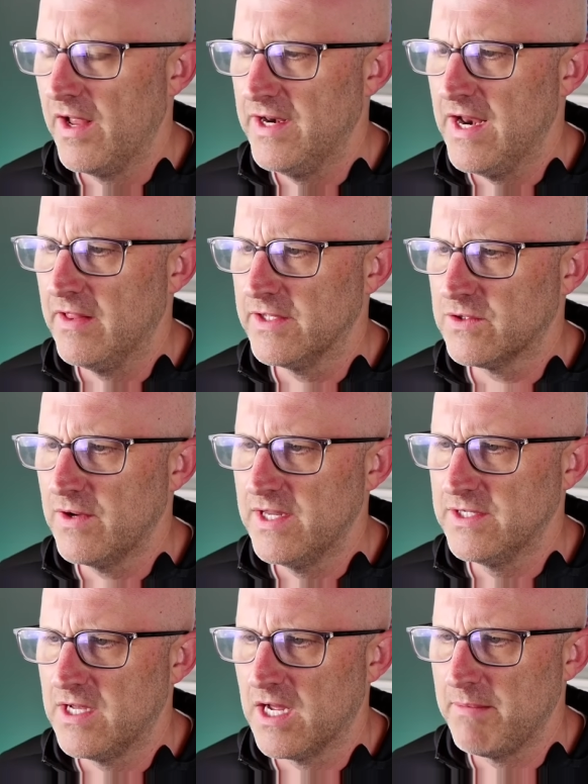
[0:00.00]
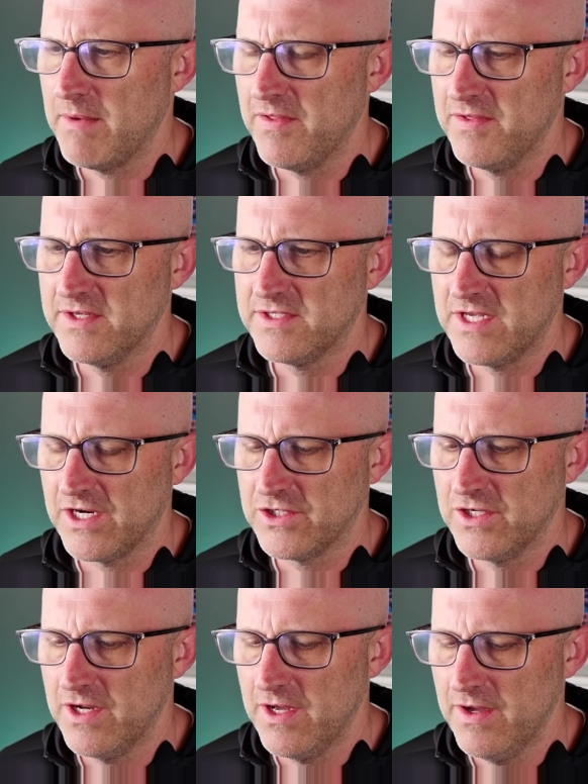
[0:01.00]
All right, now let's go ahead and talk about this
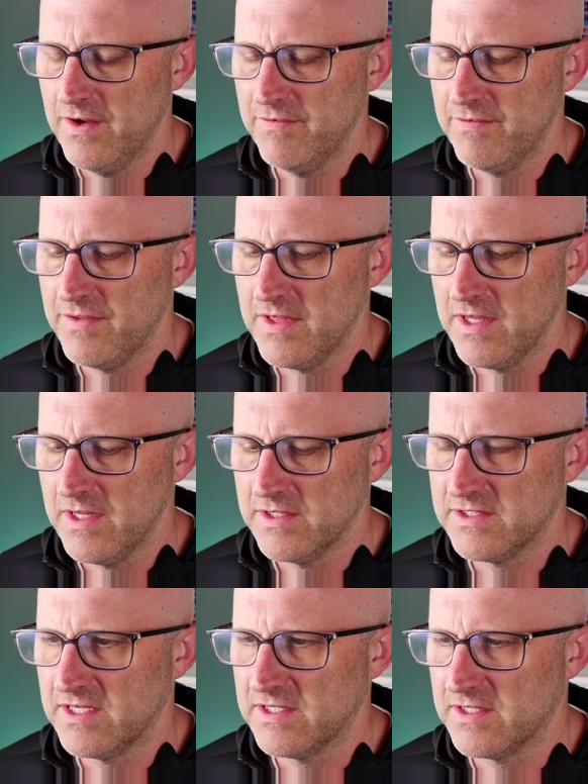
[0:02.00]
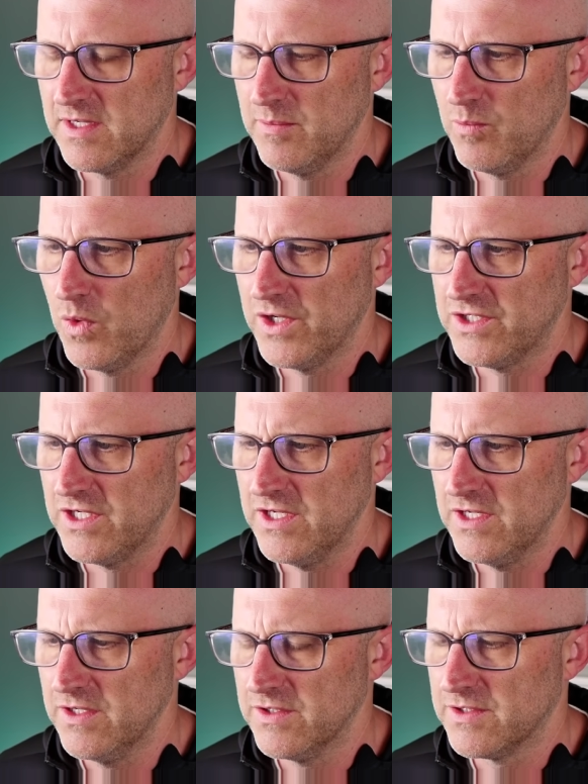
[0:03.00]
section of the system, which
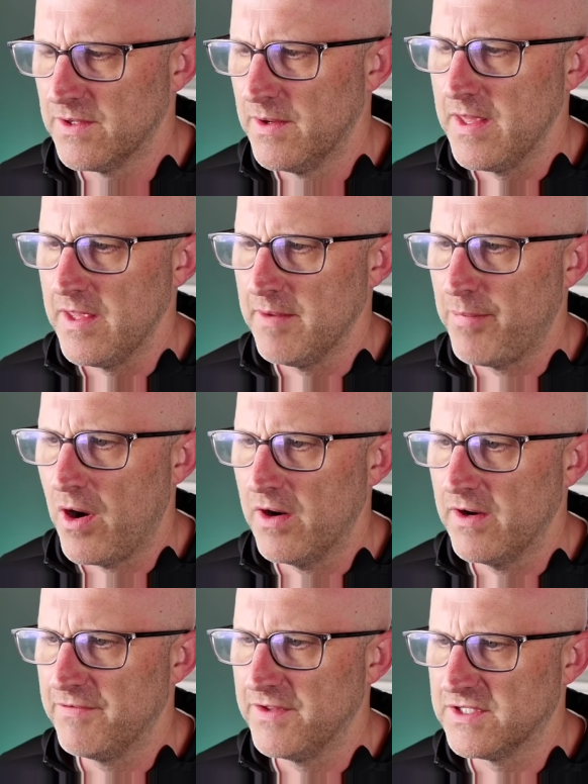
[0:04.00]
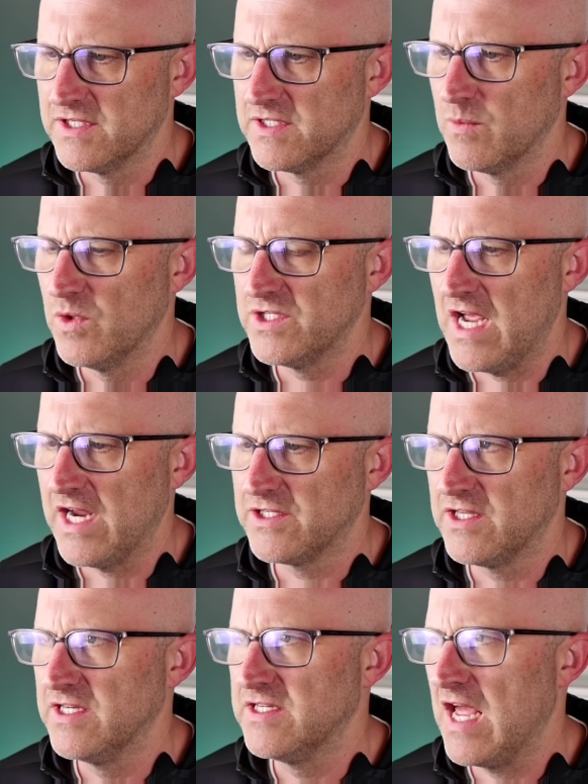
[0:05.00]
is the part of the system which
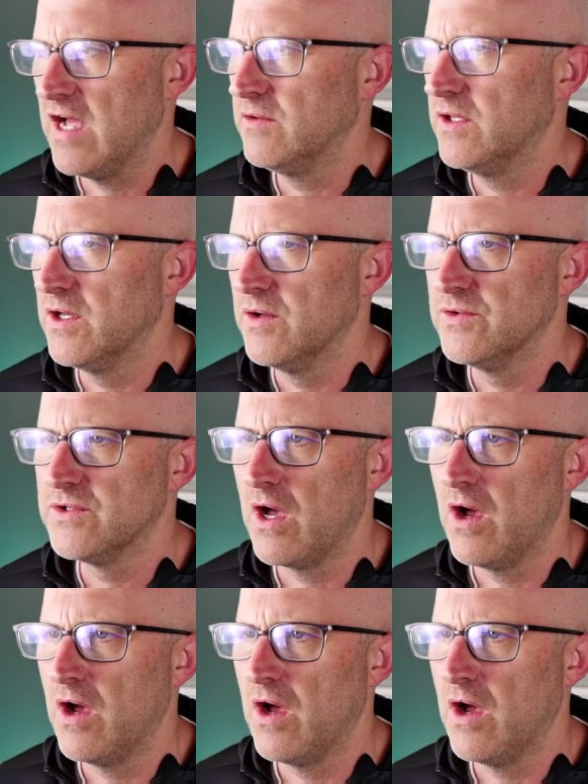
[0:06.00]
actually downloads